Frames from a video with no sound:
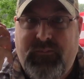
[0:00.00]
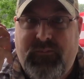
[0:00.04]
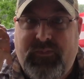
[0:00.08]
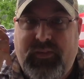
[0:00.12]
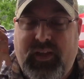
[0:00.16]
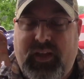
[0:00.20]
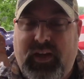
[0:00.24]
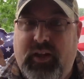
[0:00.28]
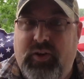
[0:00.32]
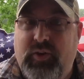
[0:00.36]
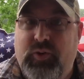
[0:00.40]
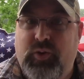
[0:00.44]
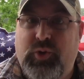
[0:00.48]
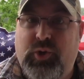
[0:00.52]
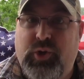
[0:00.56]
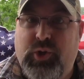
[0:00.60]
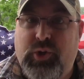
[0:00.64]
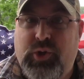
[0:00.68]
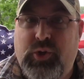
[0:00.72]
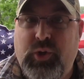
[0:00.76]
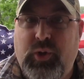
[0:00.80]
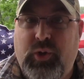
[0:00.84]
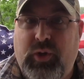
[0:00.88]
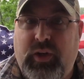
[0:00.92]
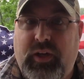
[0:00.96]
that
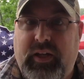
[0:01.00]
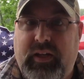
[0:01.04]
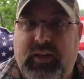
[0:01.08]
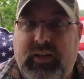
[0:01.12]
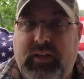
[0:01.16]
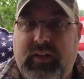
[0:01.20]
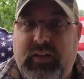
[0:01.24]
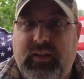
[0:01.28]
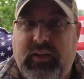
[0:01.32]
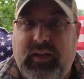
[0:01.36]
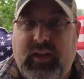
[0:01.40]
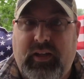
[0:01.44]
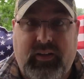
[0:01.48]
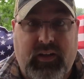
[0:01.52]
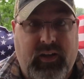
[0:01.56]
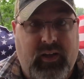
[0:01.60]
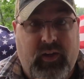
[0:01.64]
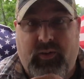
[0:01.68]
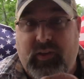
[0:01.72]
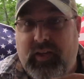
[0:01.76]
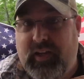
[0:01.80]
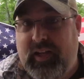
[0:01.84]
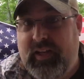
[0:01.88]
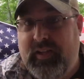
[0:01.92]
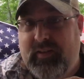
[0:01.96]
understood that,
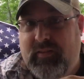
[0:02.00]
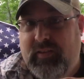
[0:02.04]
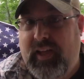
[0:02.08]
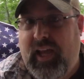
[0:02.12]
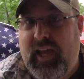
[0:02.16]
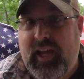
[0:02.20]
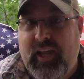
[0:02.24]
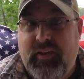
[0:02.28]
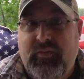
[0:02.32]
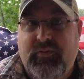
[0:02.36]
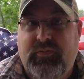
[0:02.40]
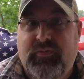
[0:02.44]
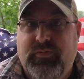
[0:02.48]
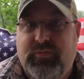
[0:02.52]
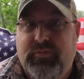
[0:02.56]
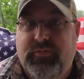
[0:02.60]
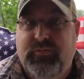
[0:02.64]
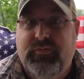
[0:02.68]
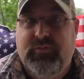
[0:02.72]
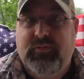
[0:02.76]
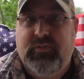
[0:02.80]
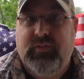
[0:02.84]
that he gave,